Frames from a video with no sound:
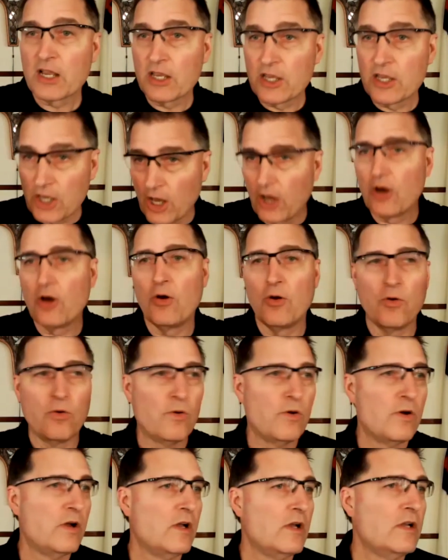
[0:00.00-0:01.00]

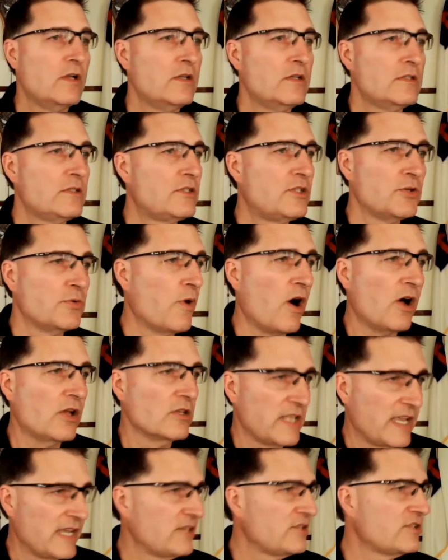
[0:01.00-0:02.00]
go to
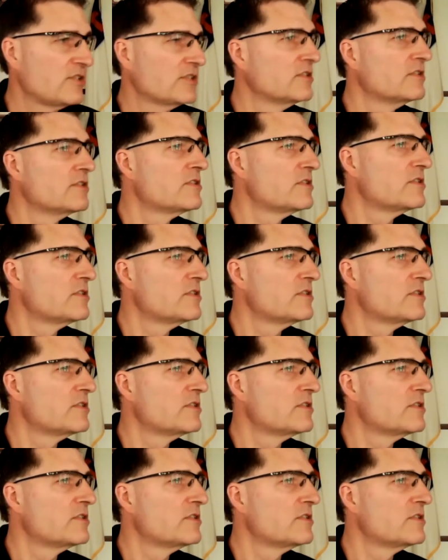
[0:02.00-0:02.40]
all nations.